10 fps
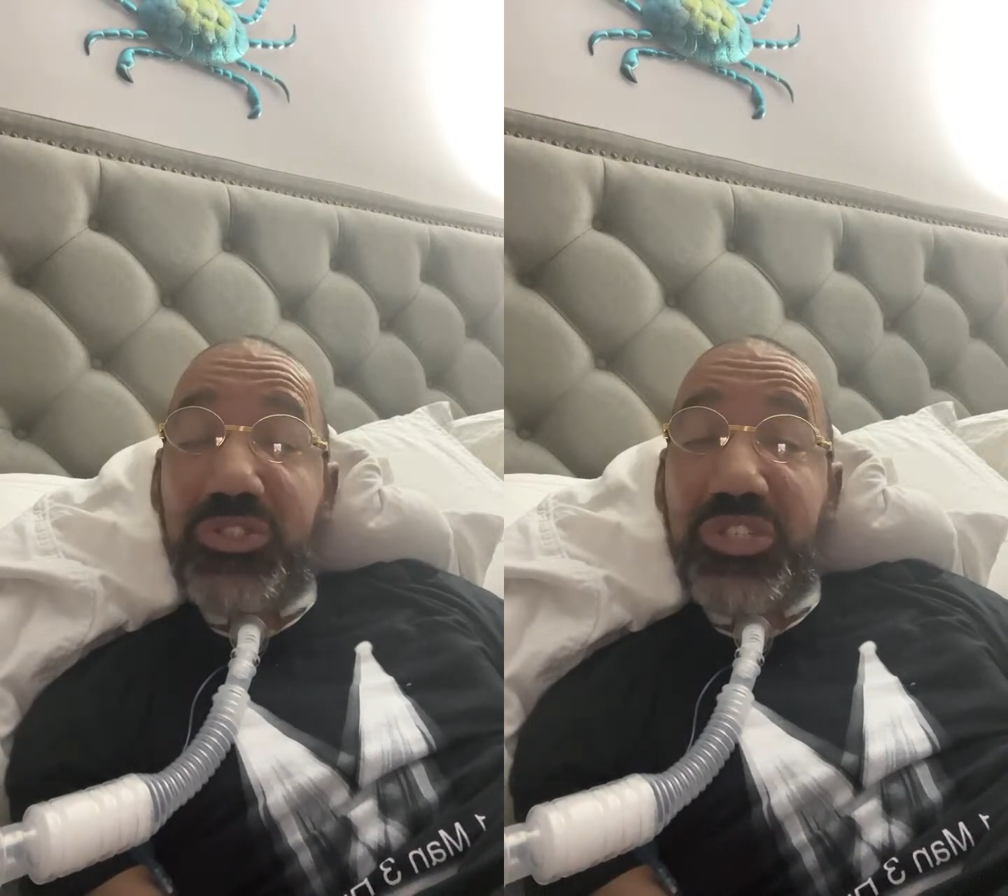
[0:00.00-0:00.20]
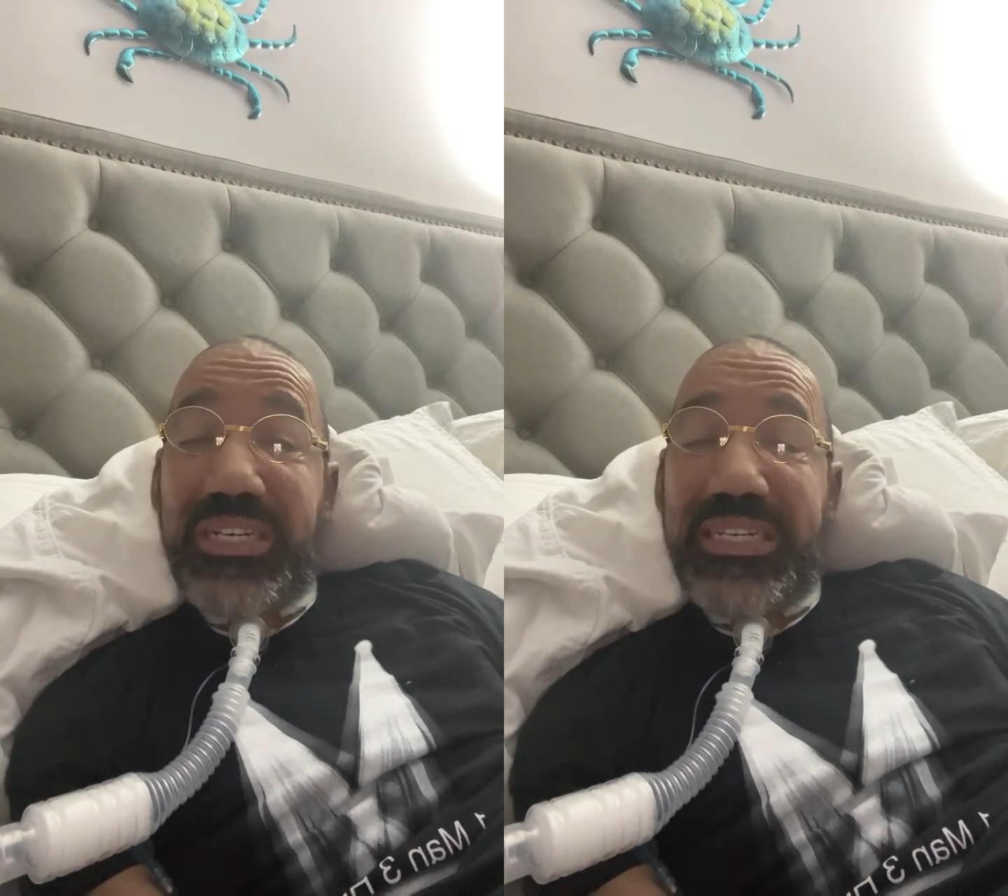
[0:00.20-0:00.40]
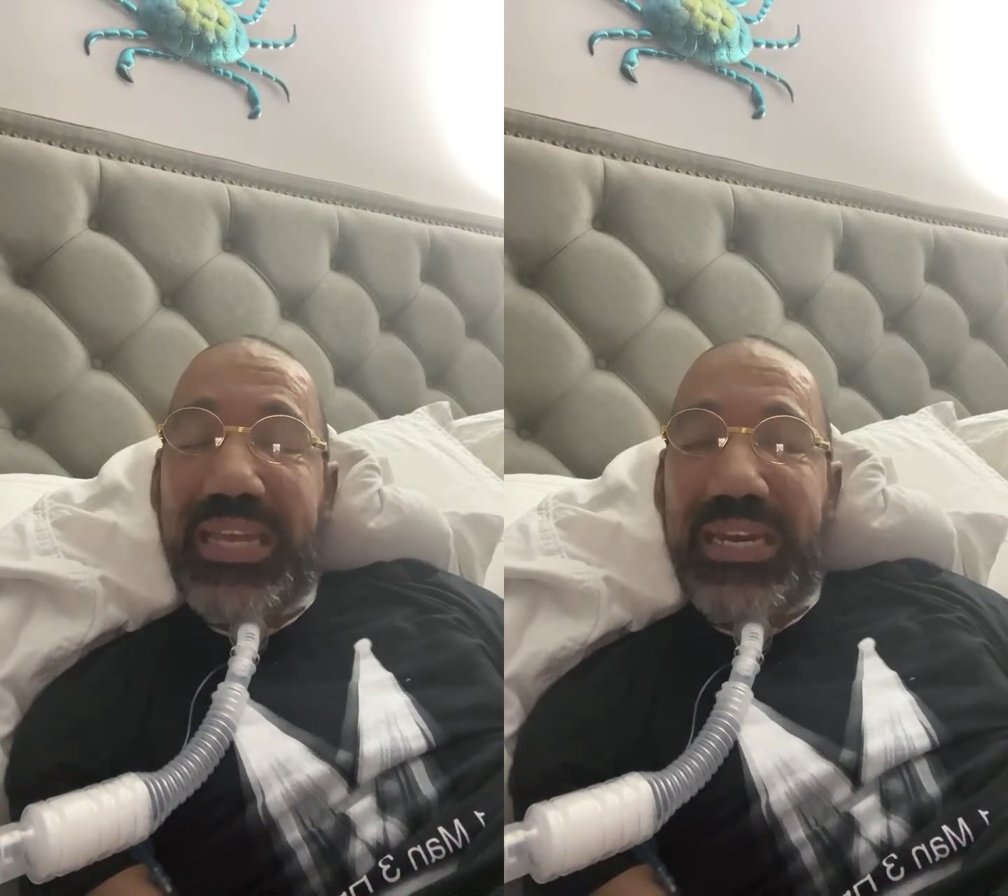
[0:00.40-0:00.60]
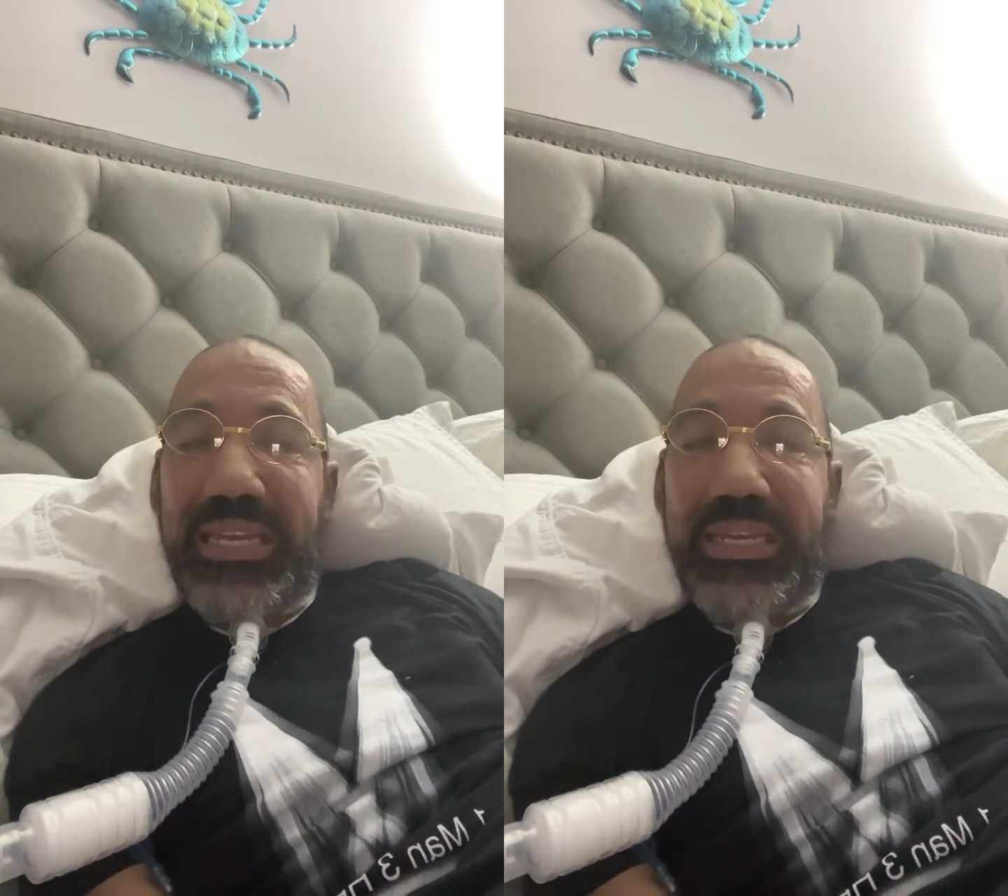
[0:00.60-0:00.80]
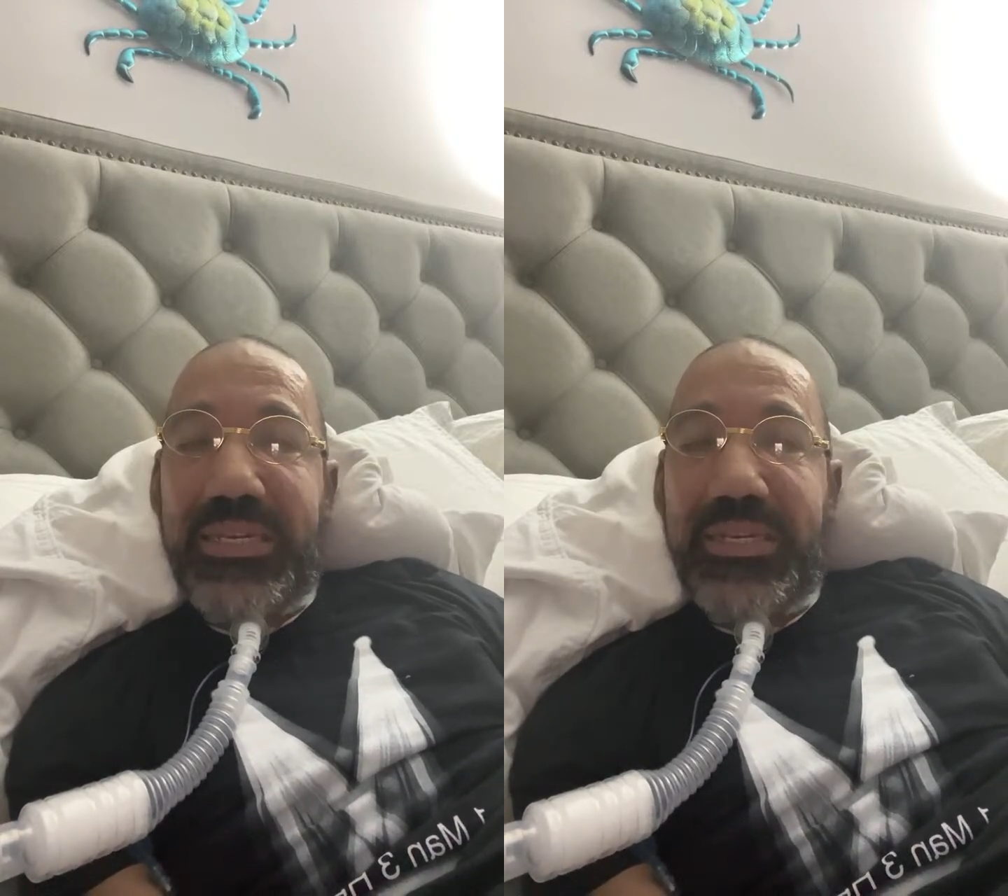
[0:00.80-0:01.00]

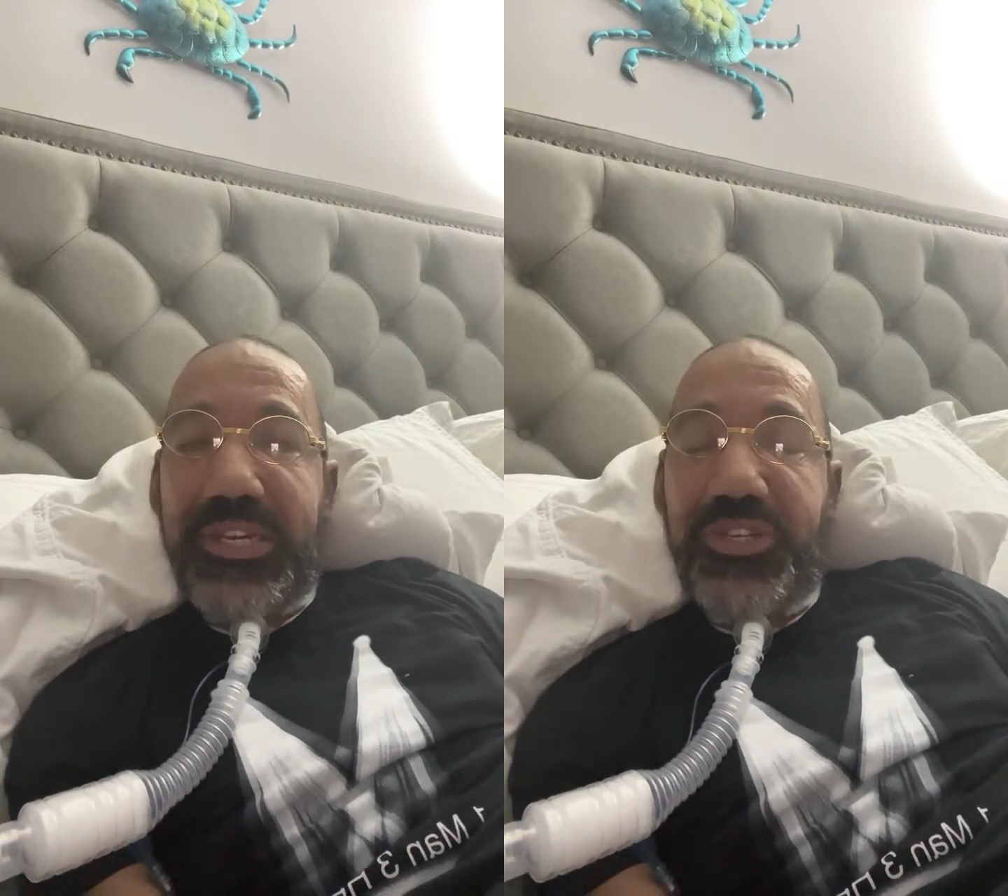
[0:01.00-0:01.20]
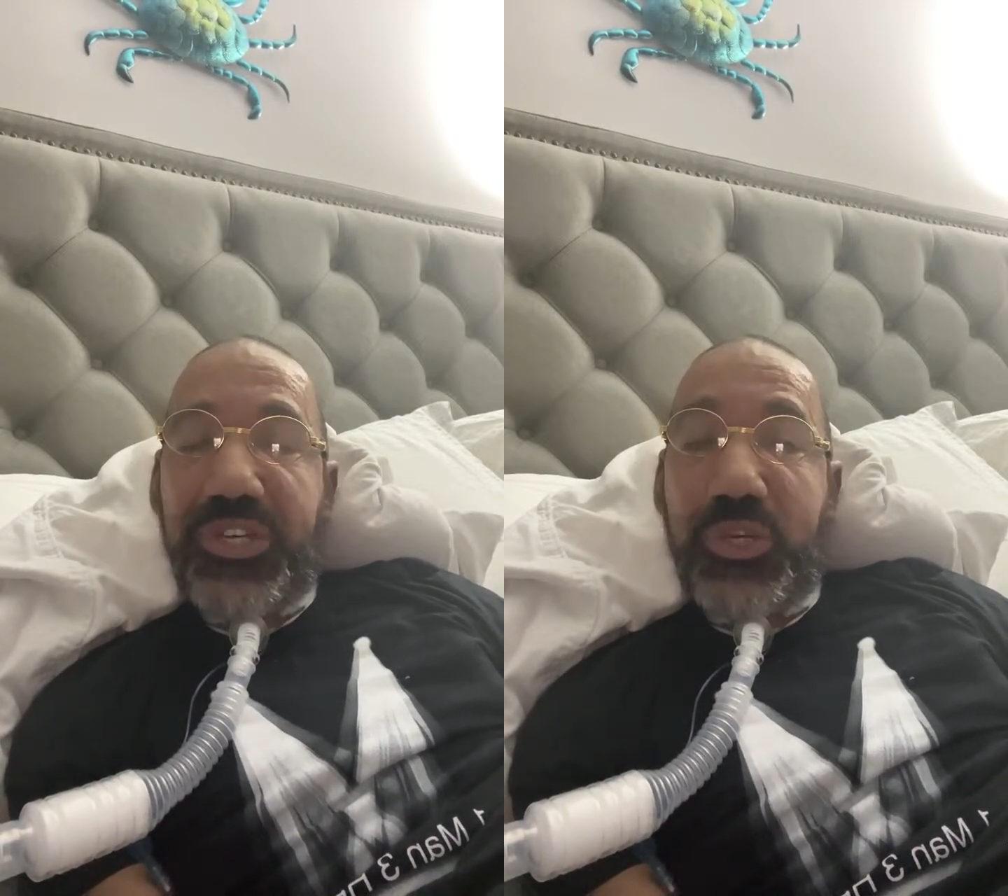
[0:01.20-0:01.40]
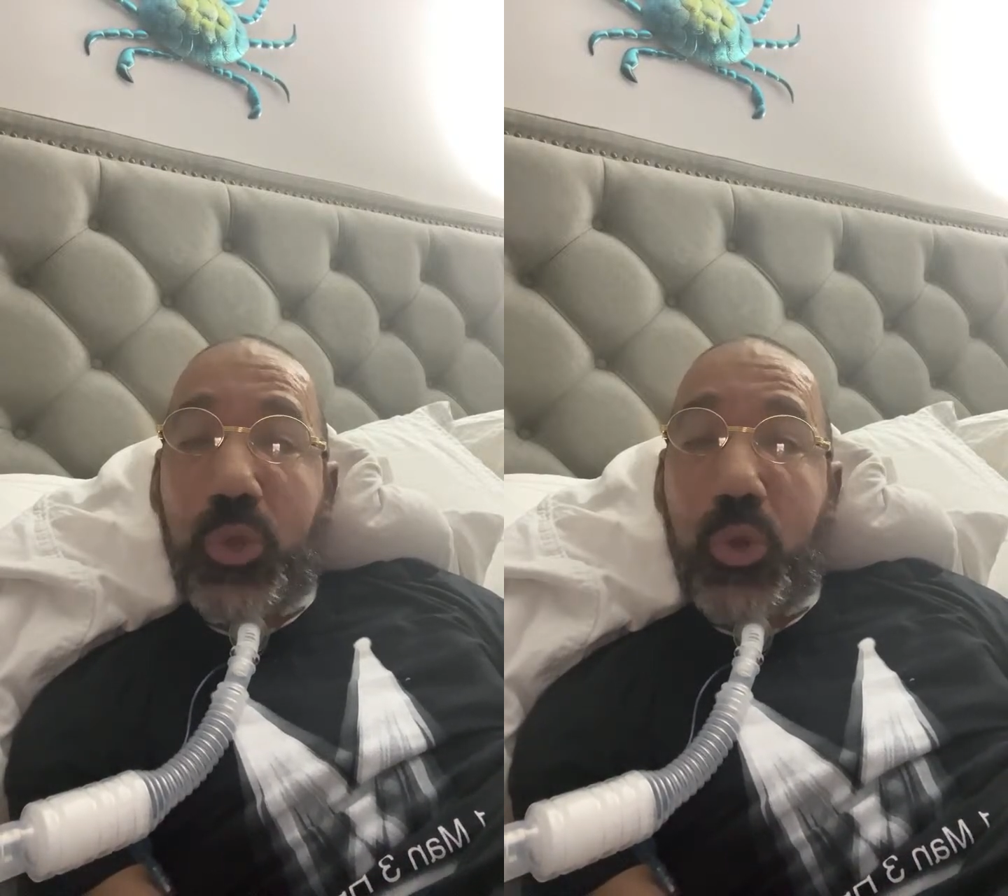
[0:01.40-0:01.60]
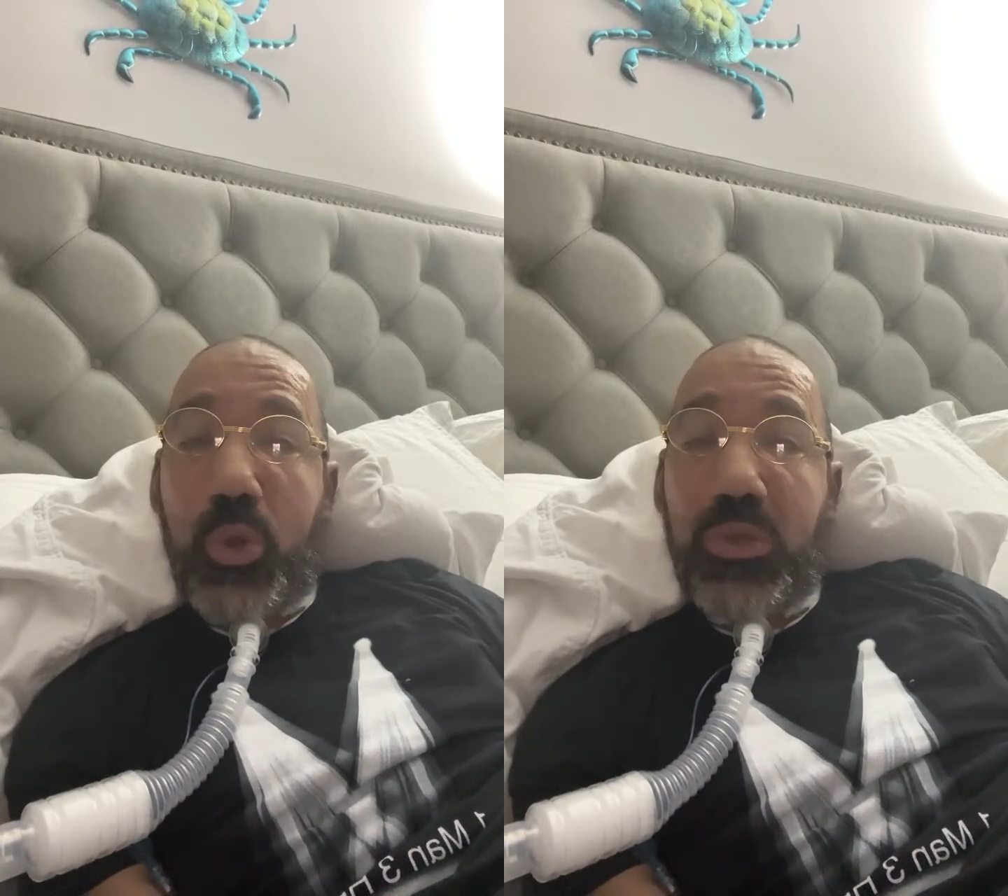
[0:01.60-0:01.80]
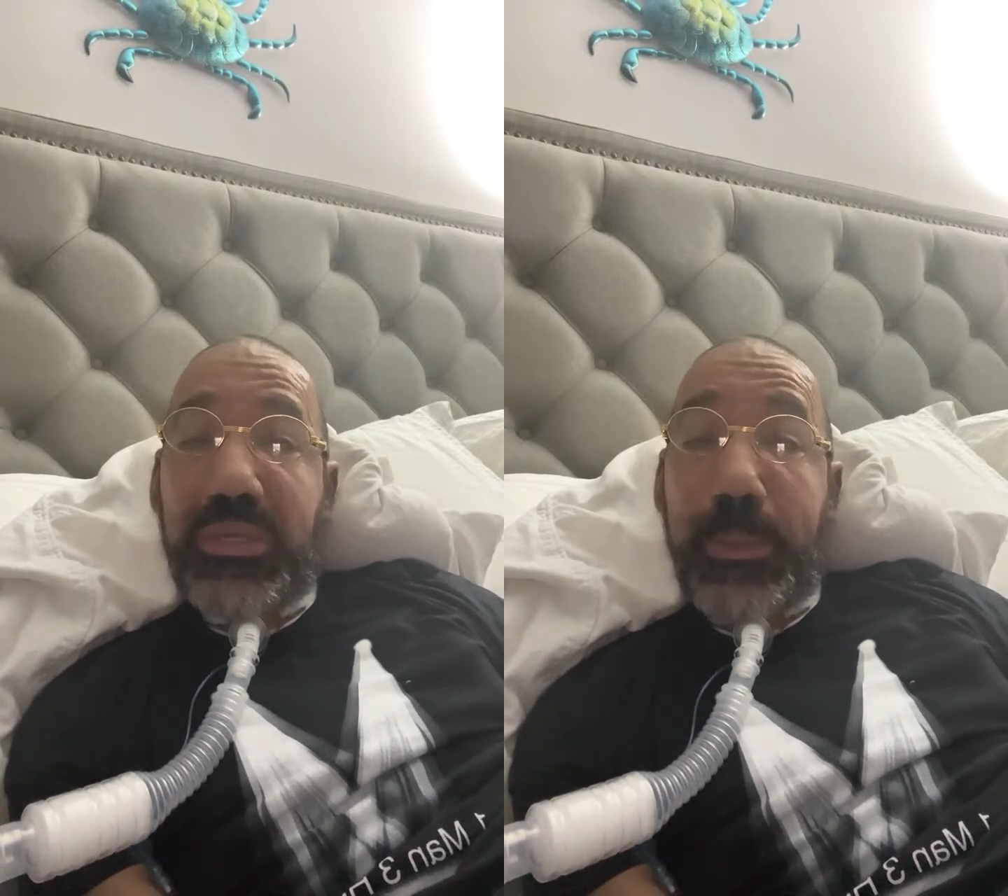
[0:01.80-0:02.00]
genetic condition
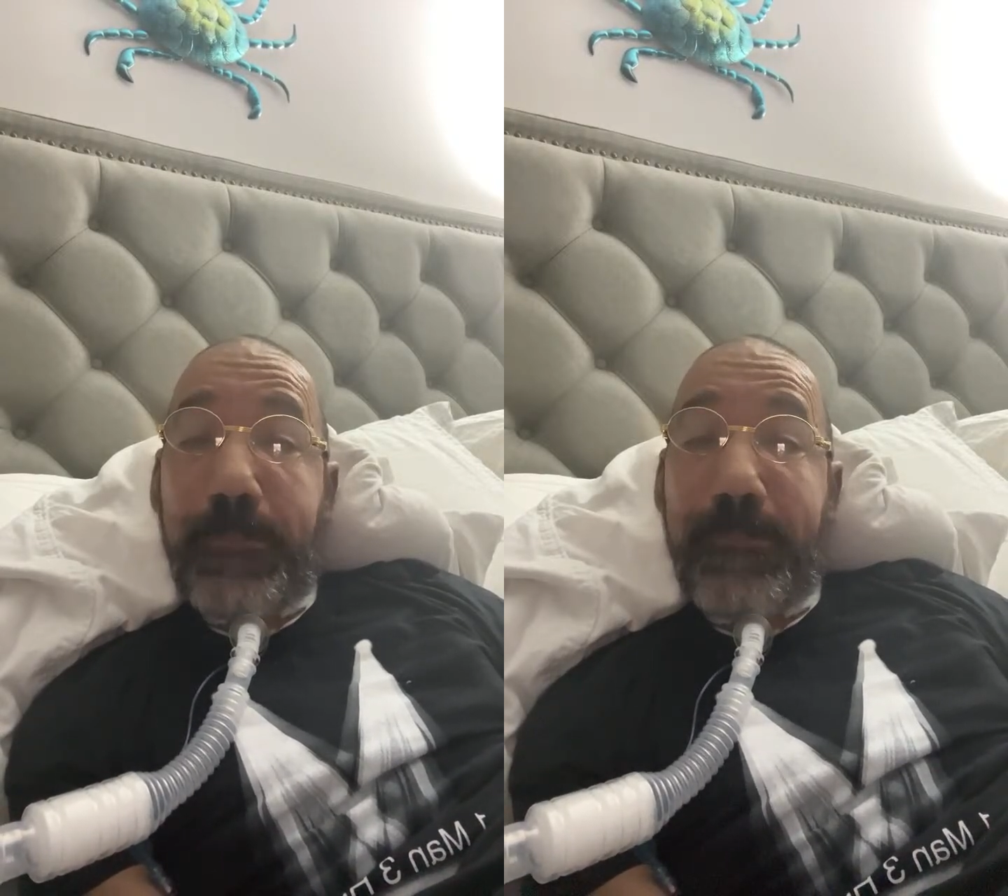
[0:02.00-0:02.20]
called